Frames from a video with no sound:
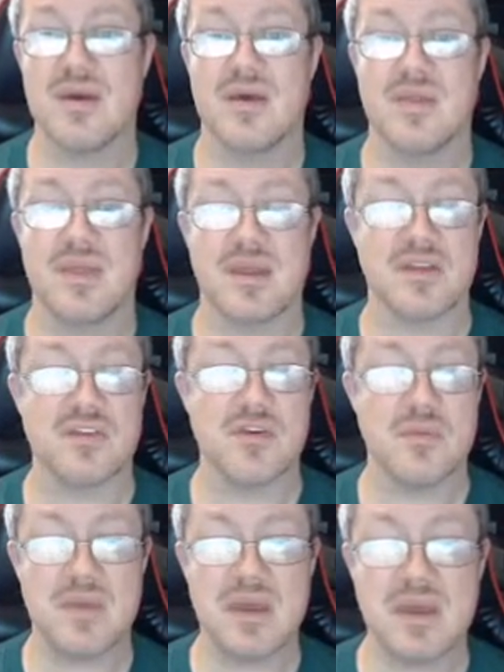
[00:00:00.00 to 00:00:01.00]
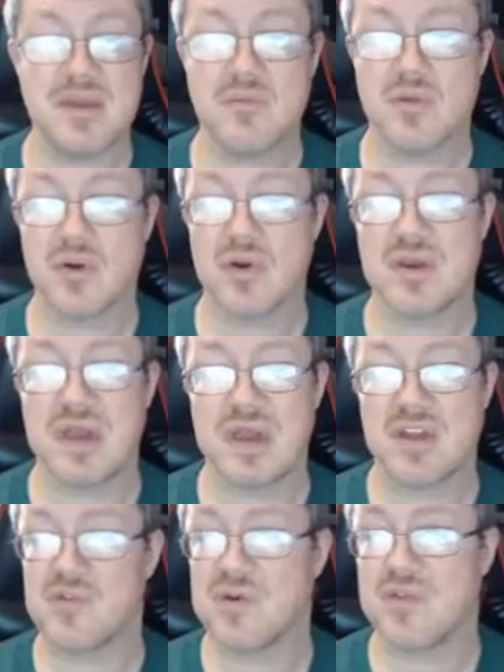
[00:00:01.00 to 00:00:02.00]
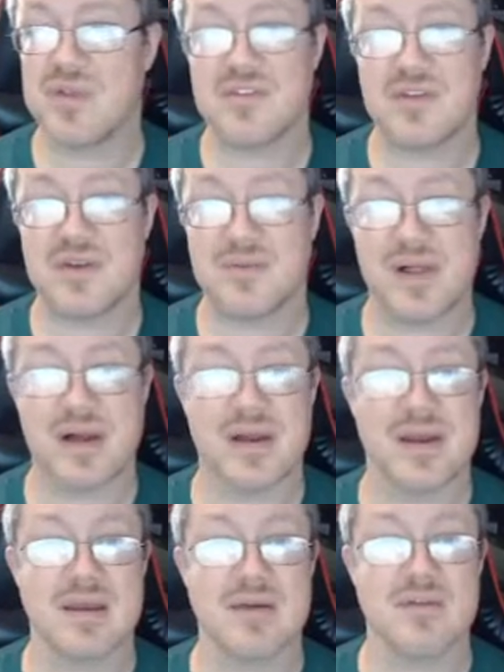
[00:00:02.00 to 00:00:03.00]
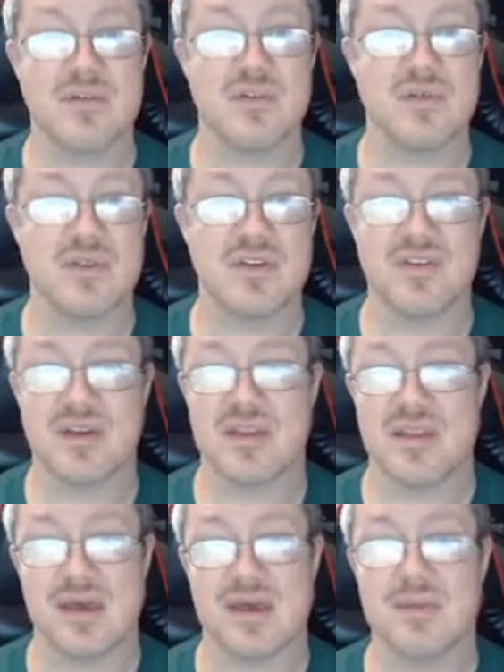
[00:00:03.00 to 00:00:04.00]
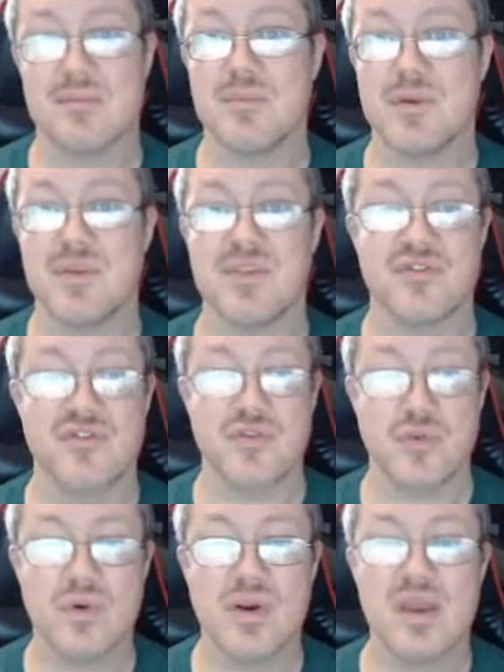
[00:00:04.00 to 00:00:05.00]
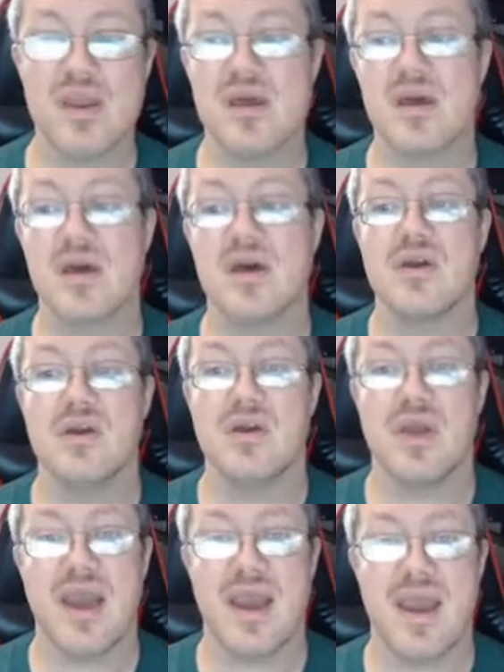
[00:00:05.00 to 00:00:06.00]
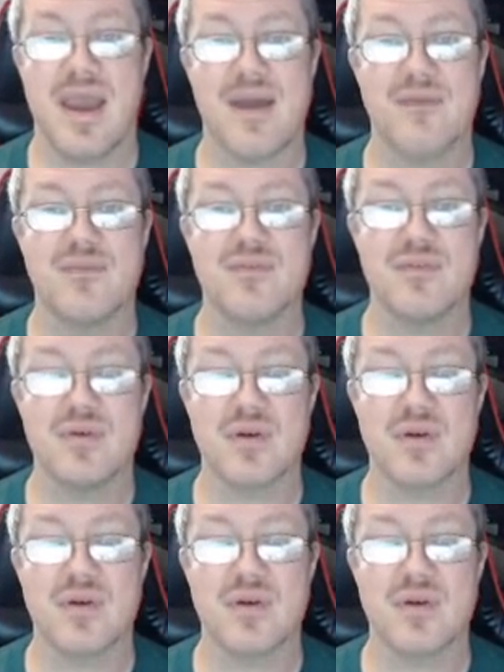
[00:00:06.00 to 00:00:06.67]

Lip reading: That doesn't mean or you can't enjoy things like flying or do things like that. But the story, you have to